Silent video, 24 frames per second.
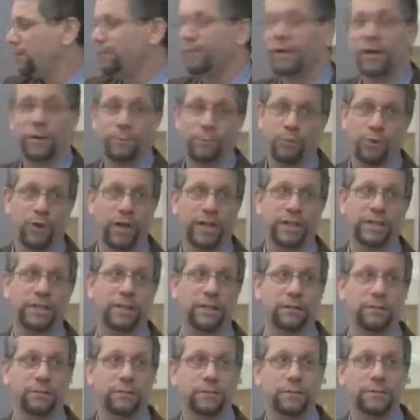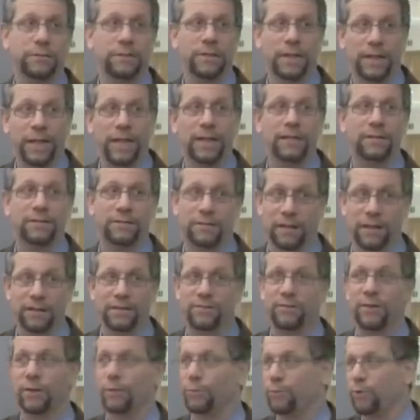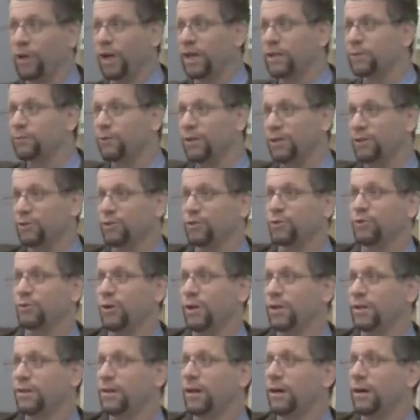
Vibration, the land does vibrate when you throw a